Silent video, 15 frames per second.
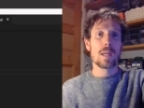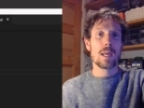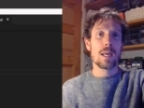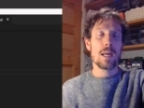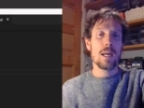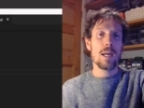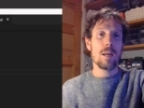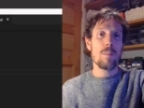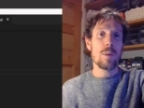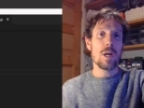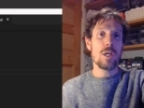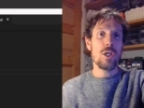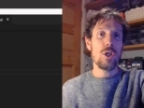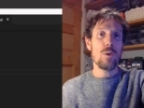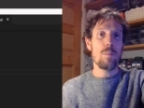um, a
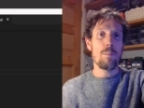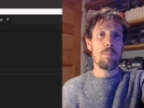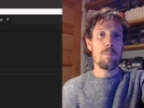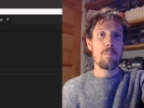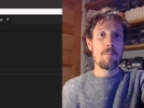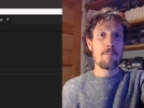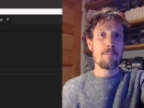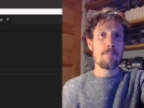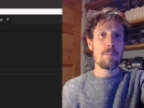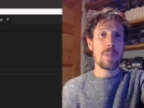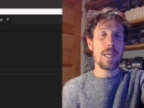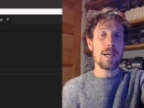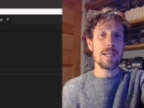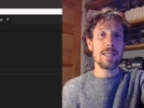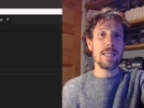new
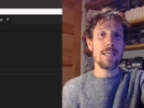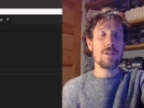PID.